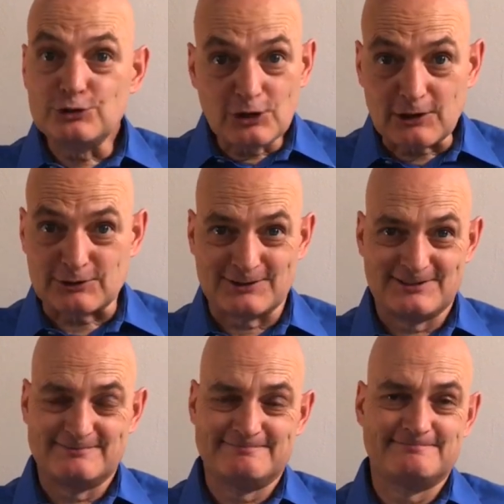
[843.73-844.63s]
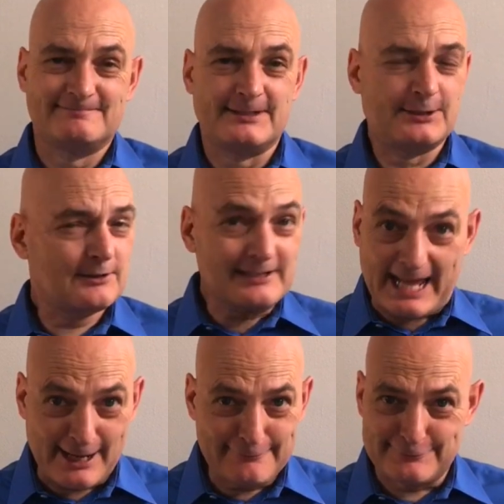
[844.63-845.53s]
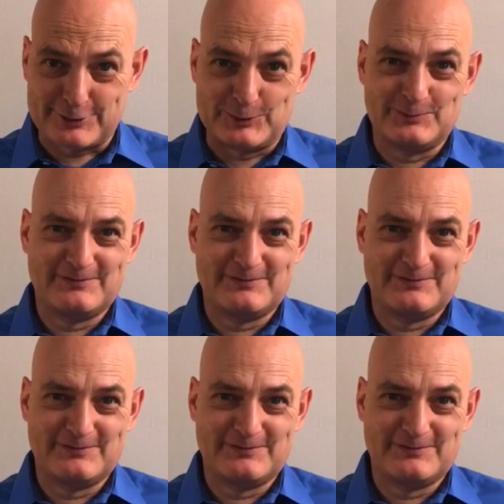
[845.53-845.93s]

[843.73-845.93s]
not. You don't have to.